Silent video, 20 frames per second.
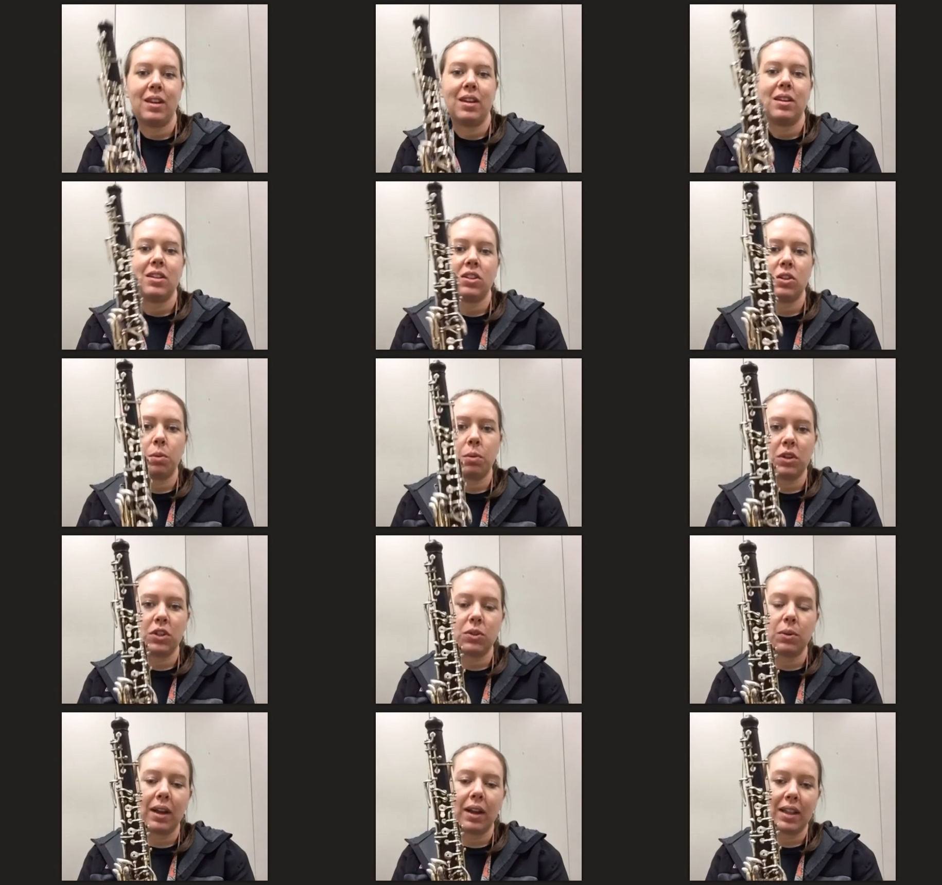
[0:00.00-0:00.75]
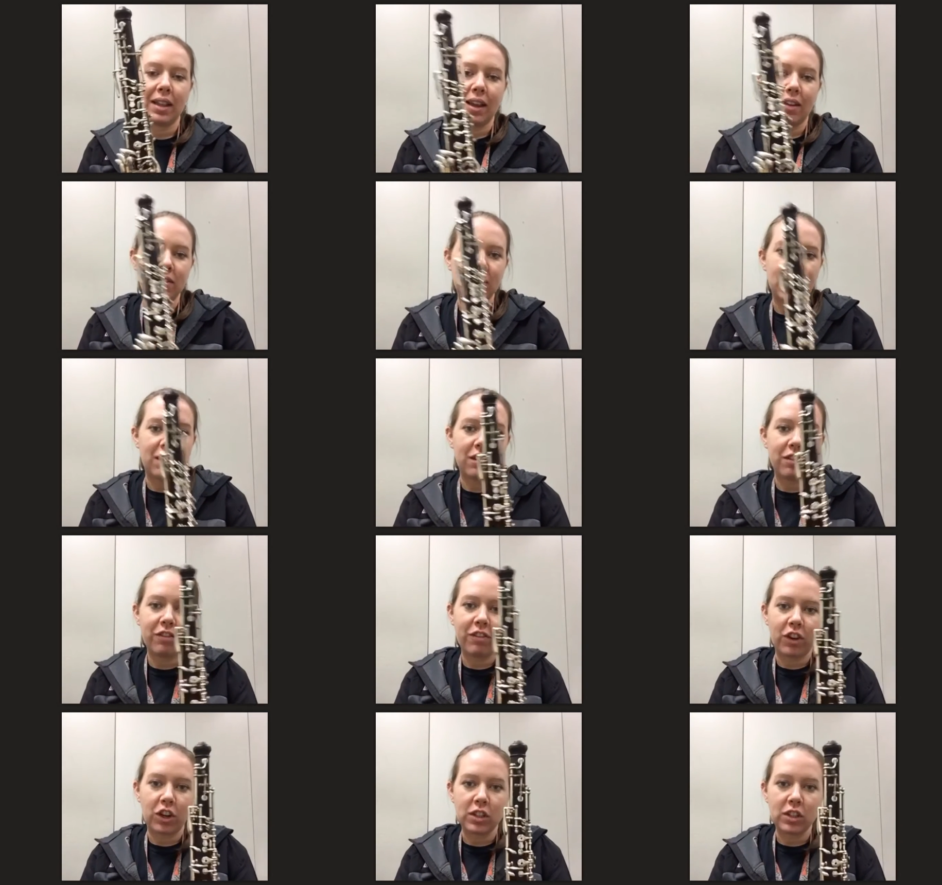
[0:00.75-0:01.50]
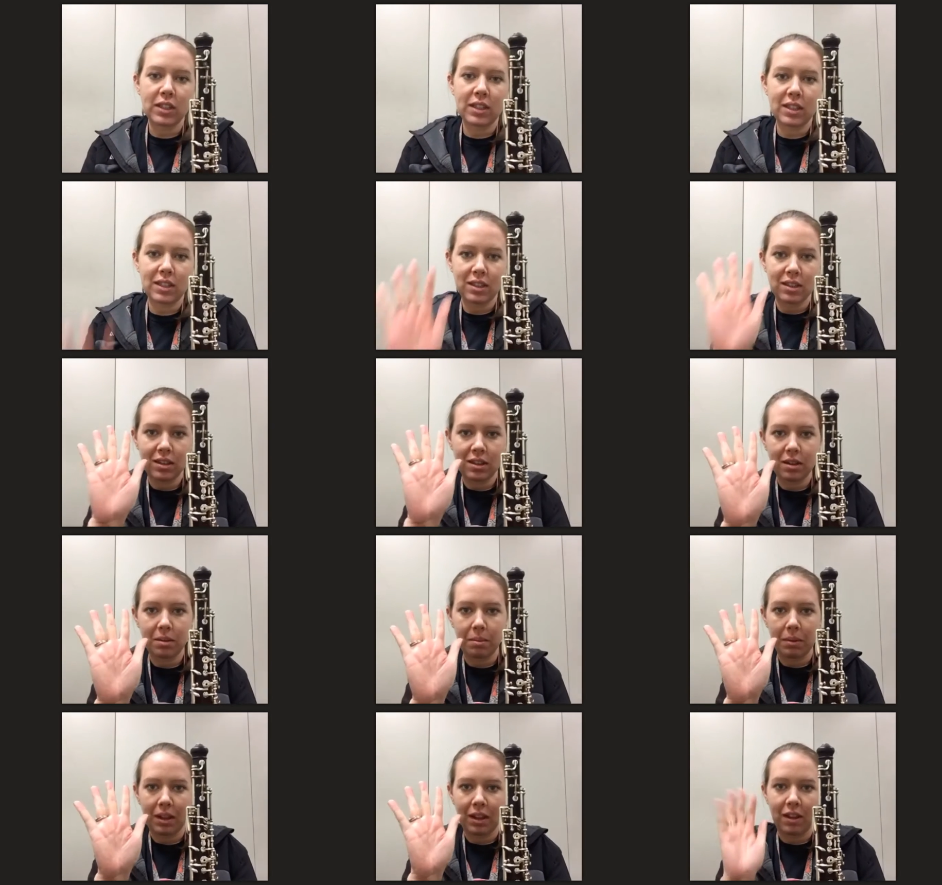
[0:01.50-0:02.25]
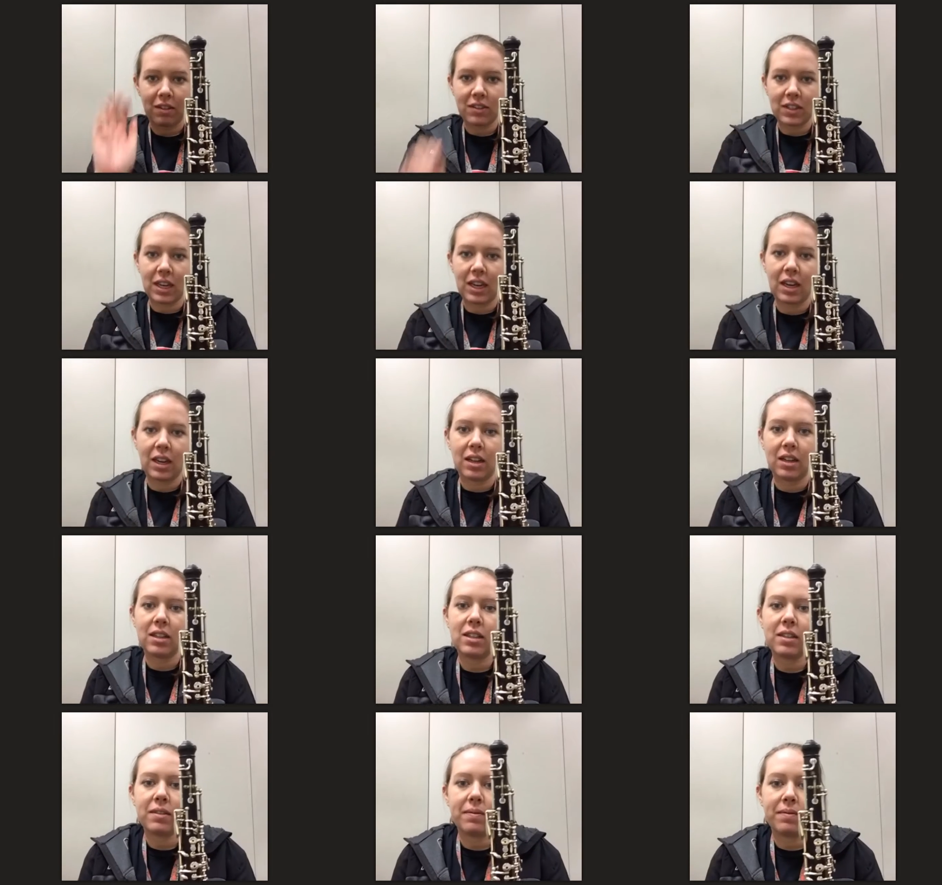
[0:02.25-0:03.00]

So we'll do our left hand first, my left hand,